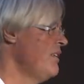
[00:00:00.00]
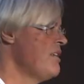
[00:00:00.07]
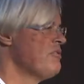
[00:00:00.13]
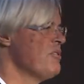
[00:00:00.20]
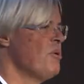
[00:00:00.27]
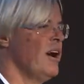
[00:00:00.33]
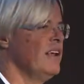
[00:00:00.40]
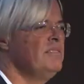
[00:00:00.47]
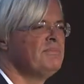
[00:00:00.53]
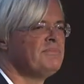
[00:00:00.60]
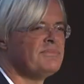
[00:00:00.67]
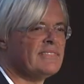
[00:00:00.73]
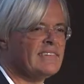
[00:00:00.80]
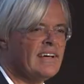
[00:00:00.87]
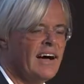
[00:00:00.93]
everyone.
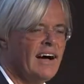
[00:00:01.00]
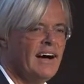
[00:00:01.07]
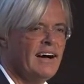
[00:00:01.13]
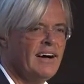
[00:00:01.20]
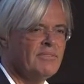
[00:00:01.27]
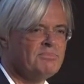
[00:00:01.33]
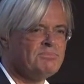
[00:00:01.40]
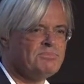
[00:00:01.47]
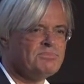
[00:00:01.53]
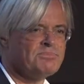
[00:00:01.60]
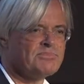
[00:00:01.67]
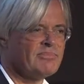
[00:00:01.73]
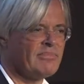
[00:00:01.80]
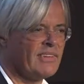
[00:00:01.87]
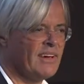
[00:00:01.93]
I'm
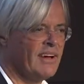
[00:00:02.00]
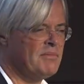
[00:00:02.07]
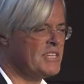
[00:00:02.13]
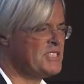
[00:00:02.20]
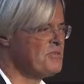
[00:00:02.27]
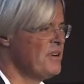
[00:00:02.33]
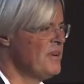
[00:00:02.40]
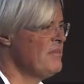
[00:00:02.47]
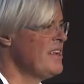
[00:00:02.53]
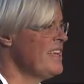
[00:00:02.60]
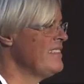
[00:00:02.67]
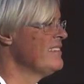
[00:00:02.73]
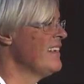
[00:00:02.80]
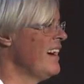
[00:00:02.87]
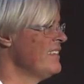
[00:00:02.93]
extremely
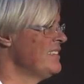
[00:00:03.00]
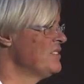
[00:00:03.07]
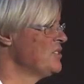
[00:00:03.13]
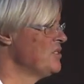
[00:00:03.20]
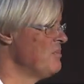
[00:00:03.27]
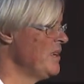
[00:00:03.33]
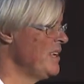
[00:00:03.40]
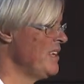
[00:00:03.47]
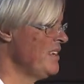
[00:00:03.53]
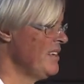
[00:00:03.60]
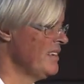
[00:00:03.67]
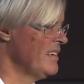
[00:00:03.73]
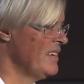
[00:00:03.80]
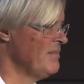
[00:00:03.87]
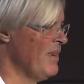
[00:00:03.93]
delighted to be
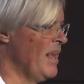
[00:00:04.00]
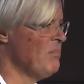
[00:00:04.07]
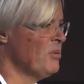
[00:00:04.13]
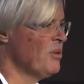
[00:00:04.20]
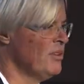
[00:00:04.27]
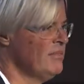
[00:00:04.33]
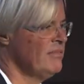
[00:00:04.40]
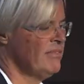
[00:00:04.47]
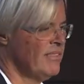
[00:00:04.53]
in Melbourne,